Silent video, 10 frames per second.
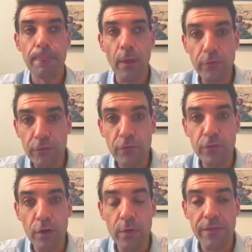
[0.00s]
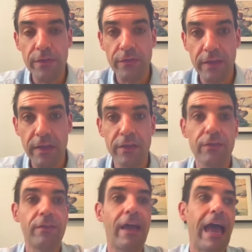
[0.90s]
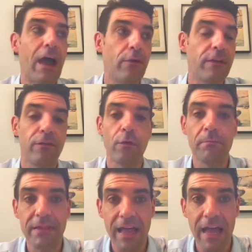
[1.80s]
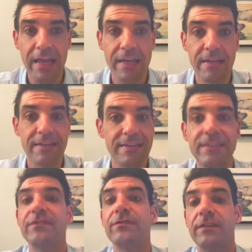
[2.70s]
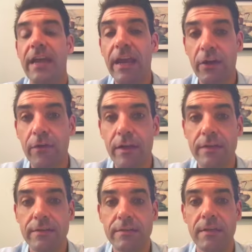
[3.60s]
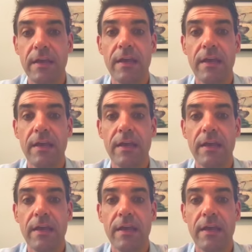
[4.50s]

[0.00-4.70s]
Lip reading: do you know what this is? How can you apply it in different areas?